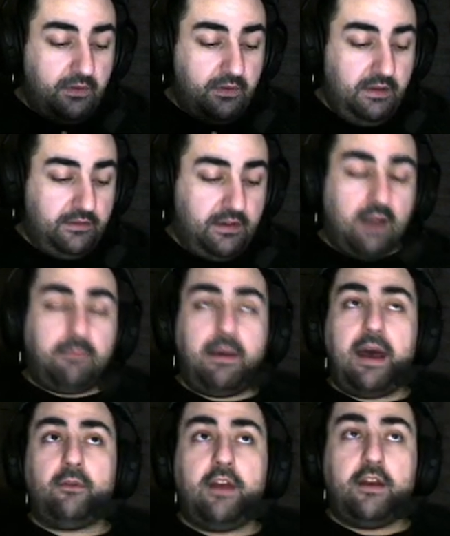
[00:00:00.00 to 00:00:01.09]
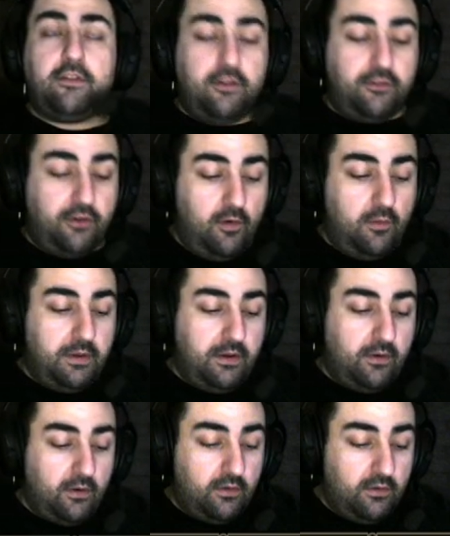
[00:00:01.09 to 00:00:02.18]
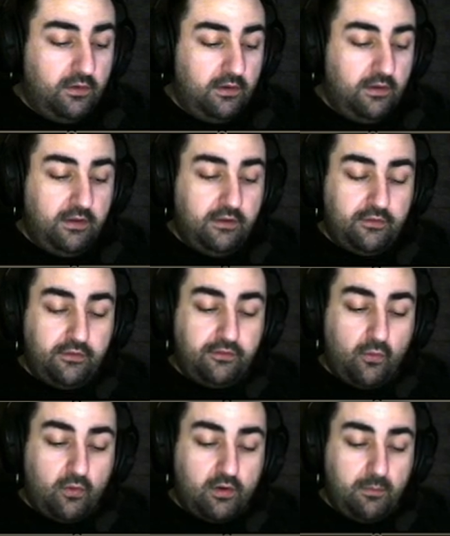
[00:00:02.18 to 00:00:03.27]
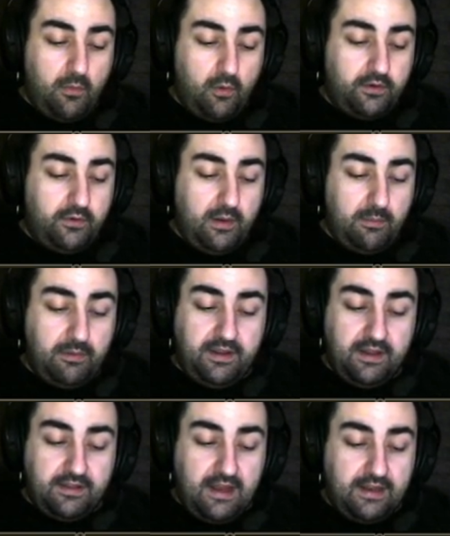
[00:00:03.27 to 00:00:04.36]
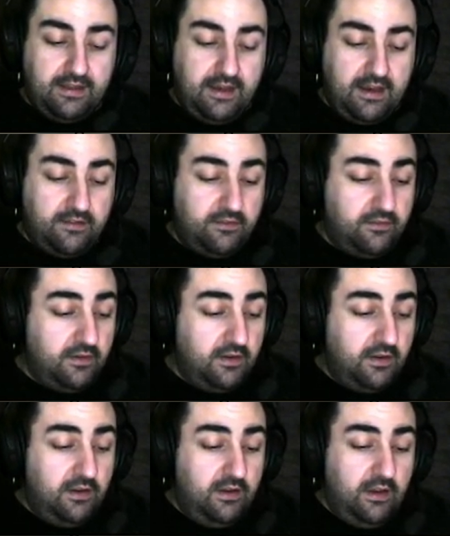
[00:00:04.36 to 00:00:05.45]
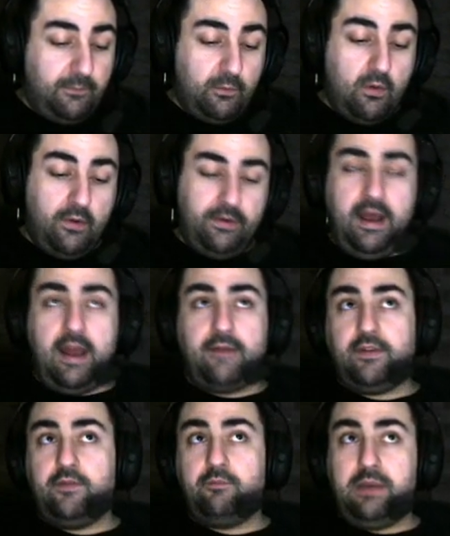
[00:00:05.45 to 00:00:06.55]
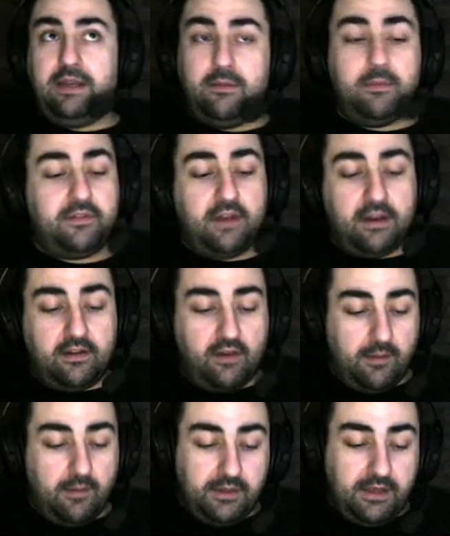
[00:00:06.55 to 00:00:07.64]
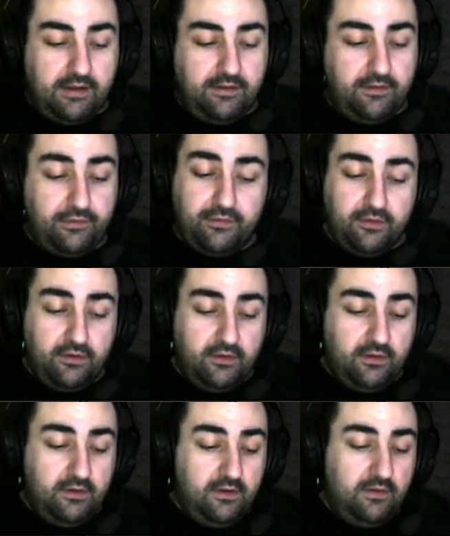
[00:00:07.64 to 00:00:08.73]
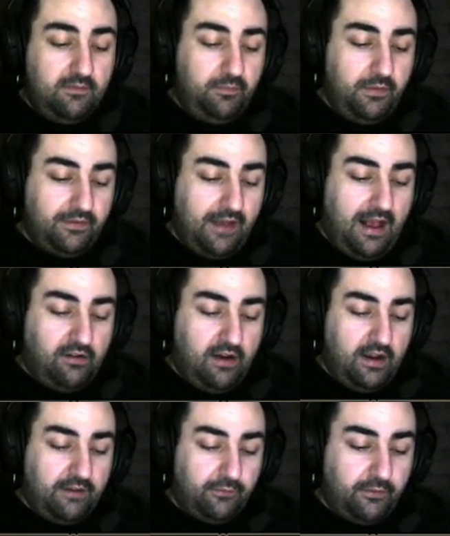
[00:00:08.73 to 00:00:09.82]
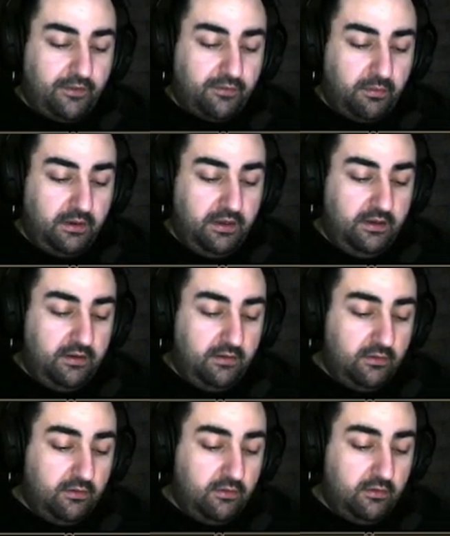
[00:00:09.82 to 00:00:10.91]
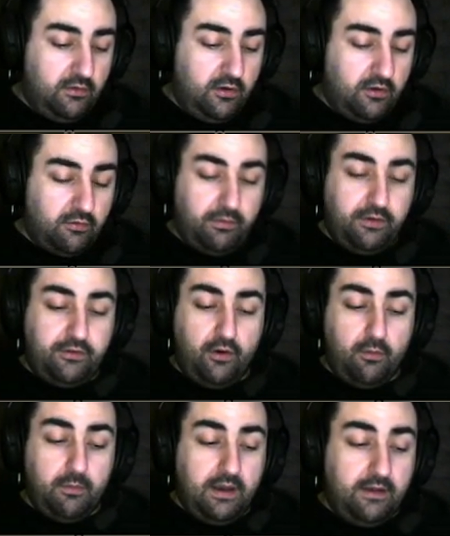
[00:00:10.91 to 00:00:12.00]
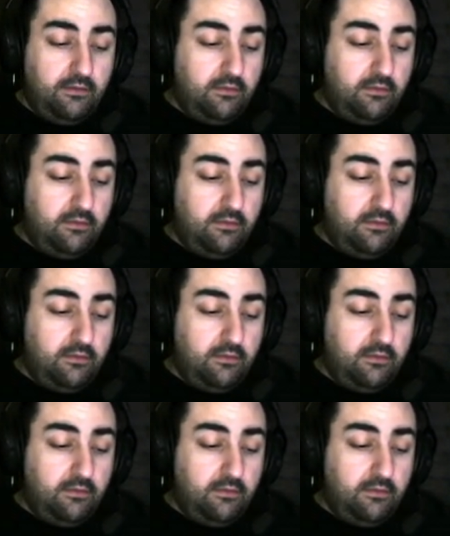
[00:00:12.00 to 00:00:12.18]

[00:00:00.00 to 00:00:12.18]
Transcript: He's got a battle-tested tome here. His historic mark, you're able to get that again if you want. I haven't even beaten him a second time to get his ally for the 3 tome hit.